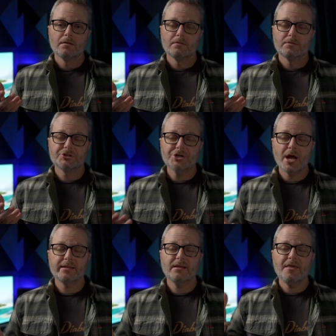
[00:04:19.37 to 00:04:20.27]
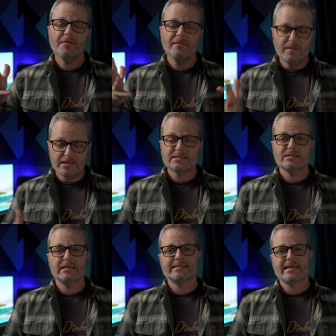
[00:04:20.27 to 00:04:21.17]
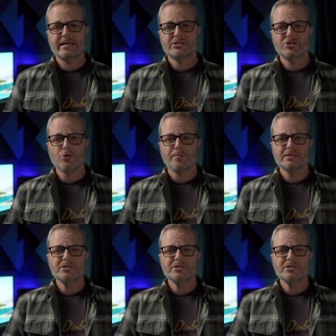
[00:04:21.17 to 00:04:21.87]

John, this is getting stupid.